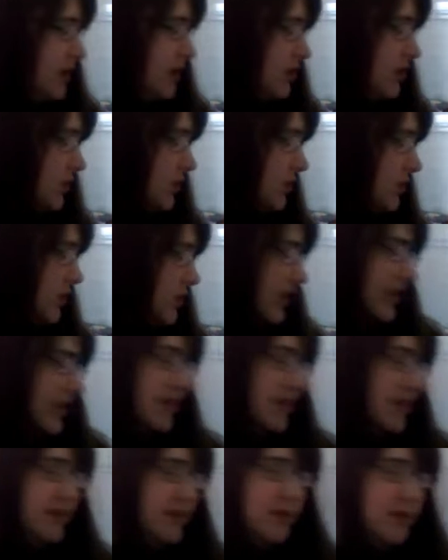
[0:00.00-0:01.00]
So
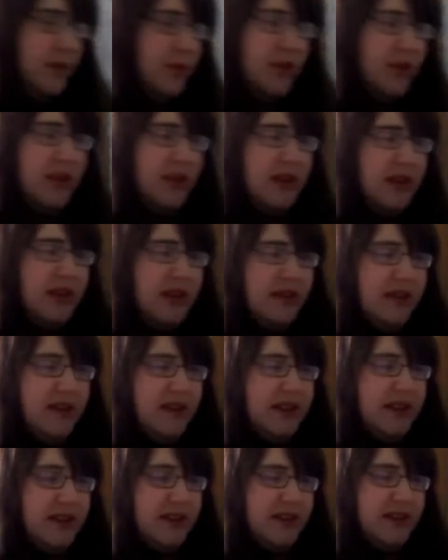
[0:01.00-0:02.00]
this one here
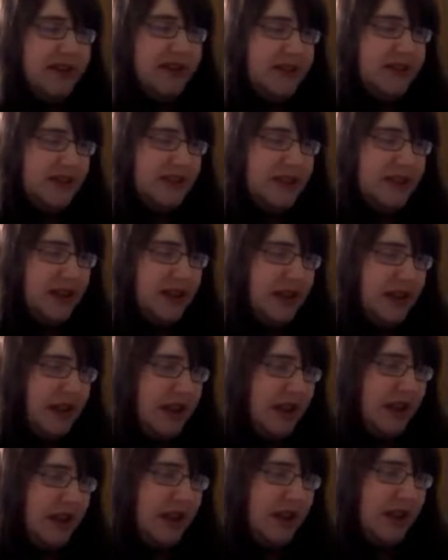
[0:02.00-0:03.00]
is
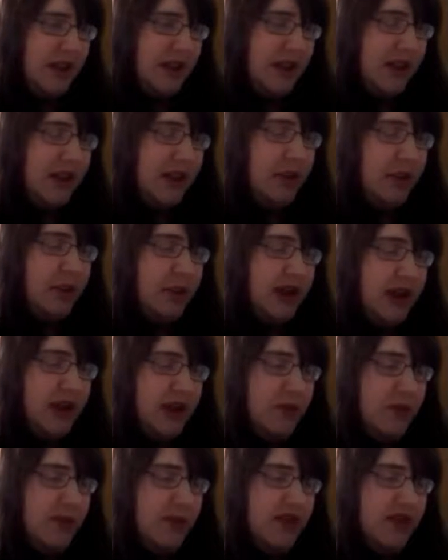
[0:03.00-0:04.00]
Lily O'Brien
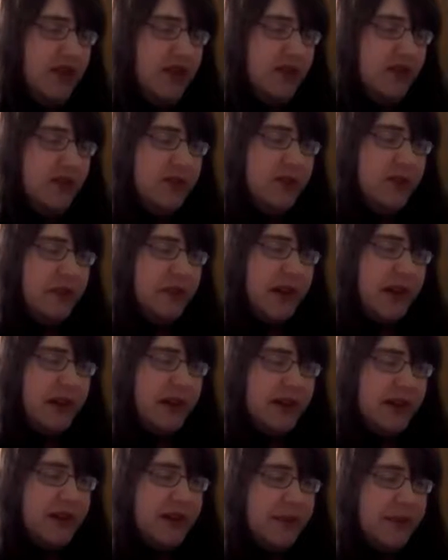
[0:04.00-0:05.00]
Win Your Ultimate
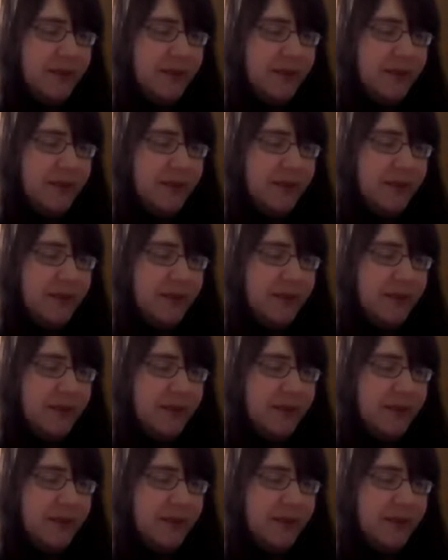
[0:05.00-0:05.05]
Party.